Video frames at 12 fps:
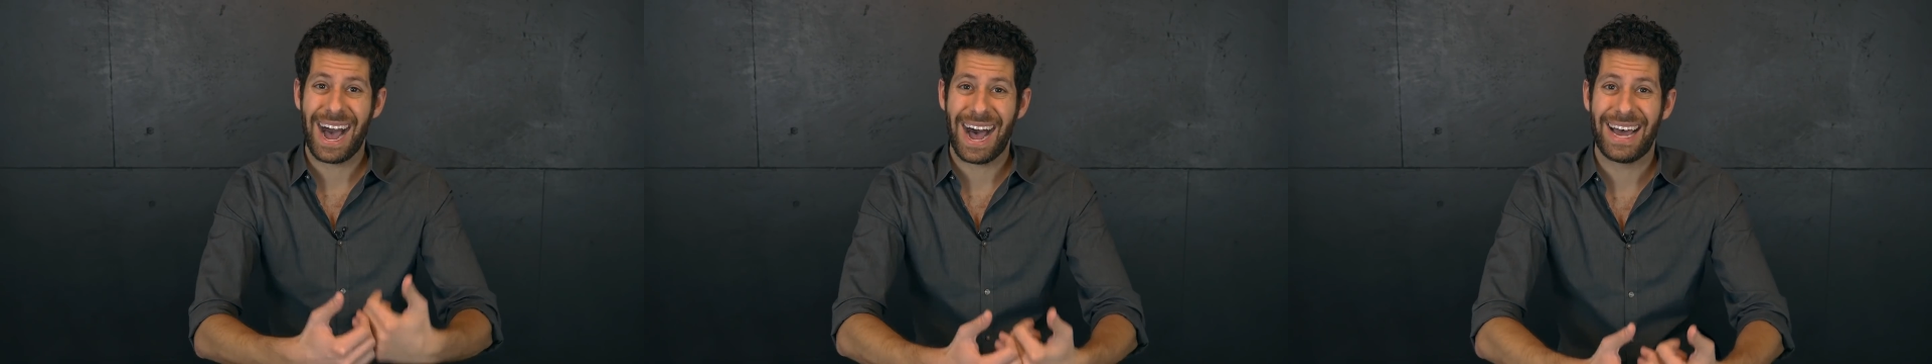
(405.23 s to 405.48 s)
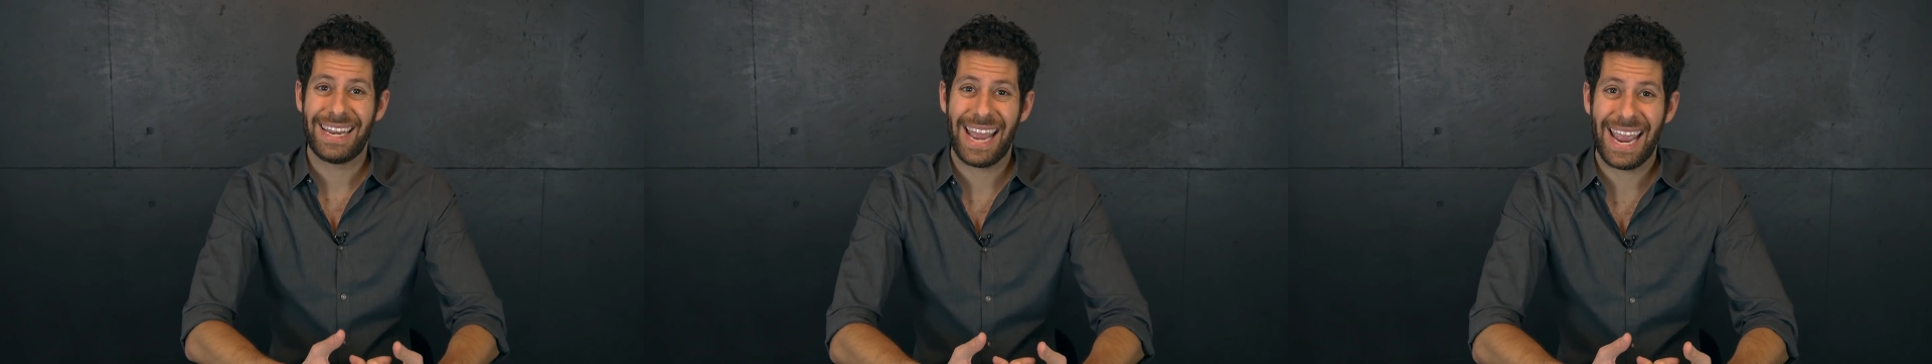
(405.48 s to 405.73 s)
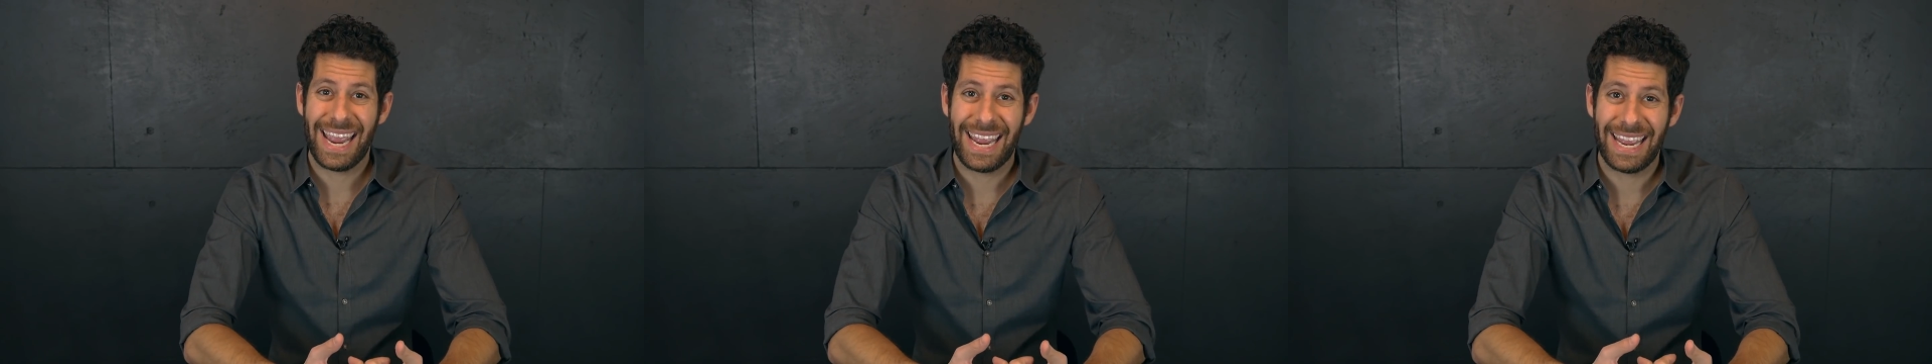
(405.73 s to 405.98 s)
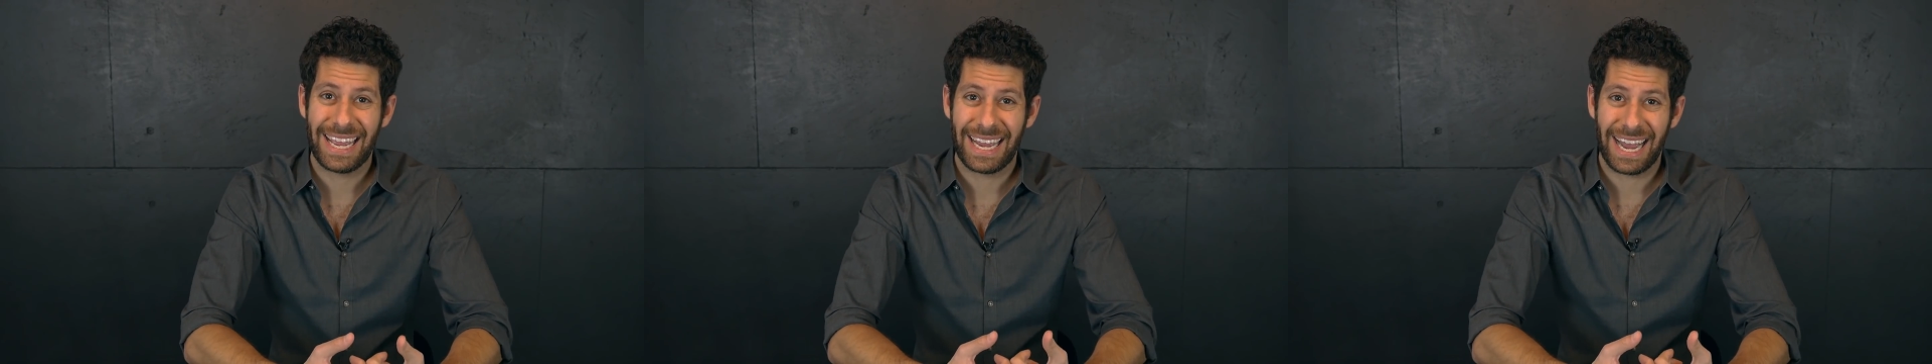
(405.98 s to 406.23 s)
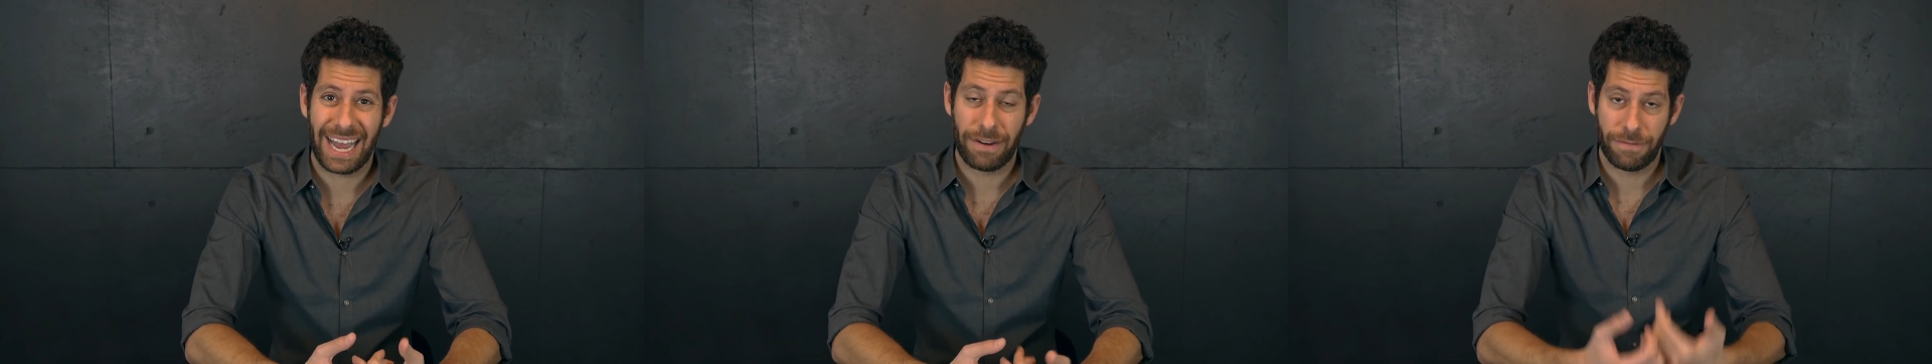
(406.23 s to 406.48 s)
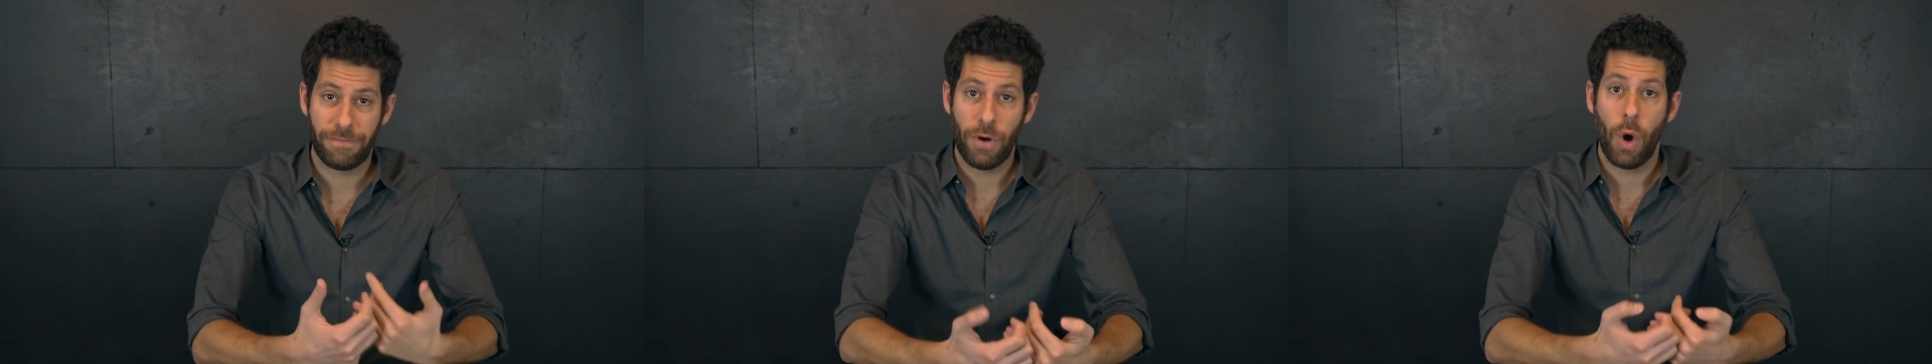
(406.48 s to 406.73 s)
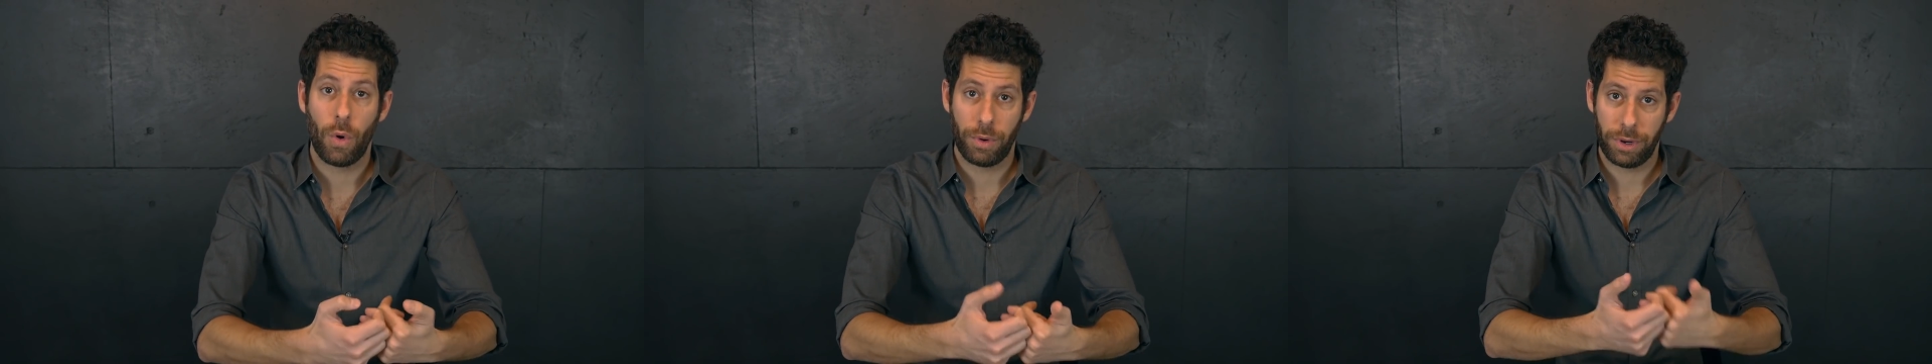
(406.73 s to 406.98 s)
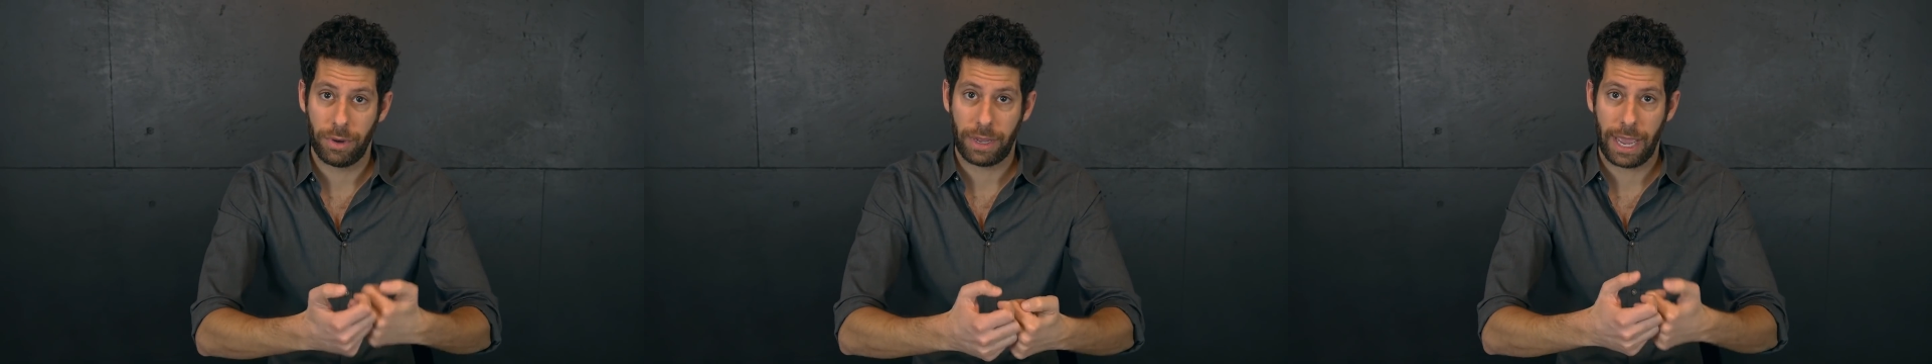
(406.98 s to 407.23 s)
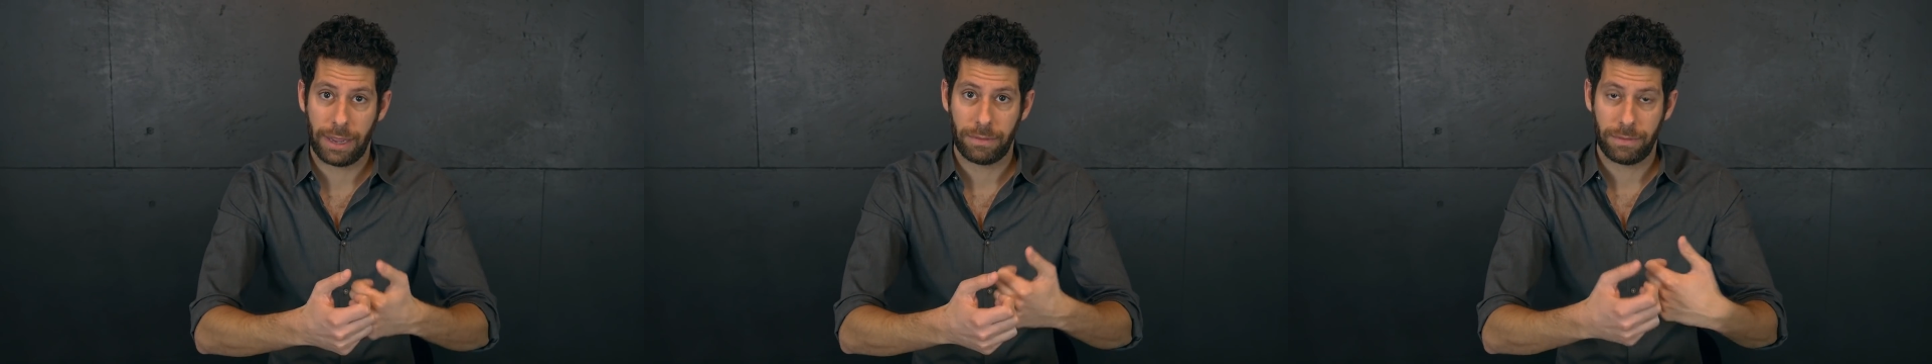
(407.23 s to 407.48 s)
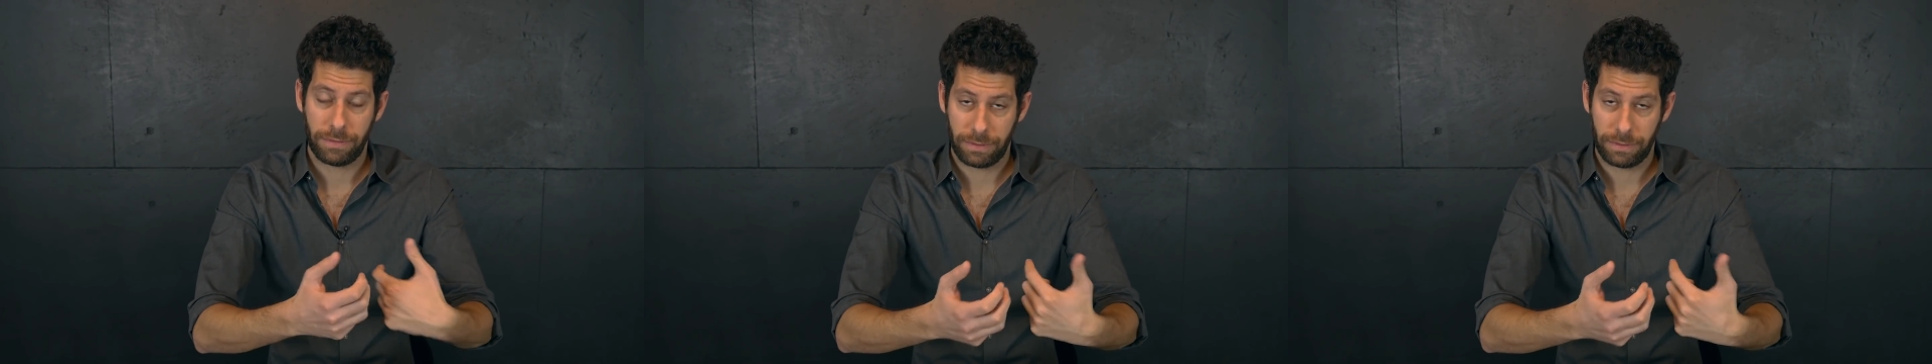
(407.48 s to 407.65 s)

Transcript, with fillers: on a on a phone, okay?